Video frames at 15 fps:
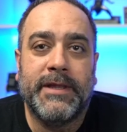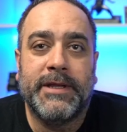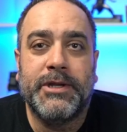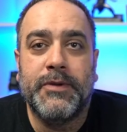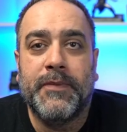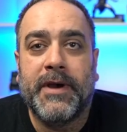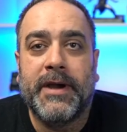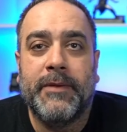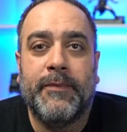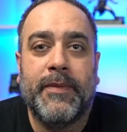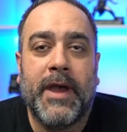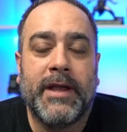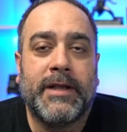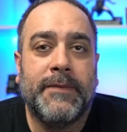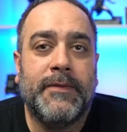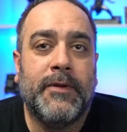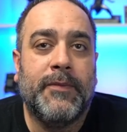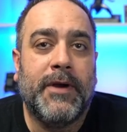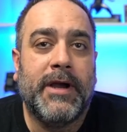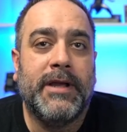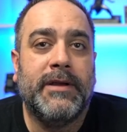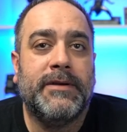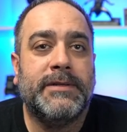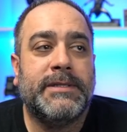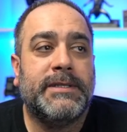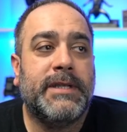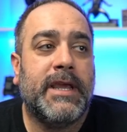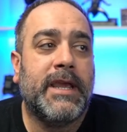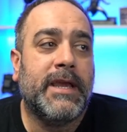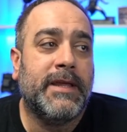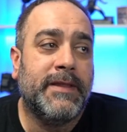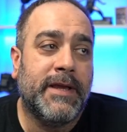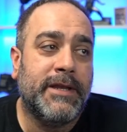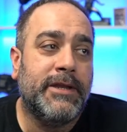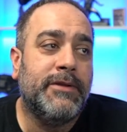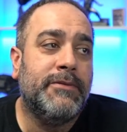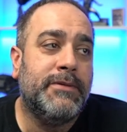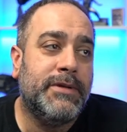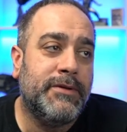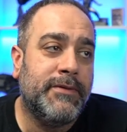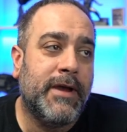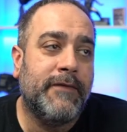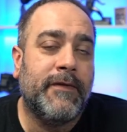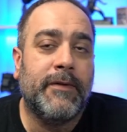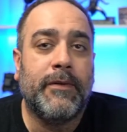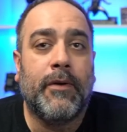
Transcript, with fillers: that you back up your BIOS and that you do have an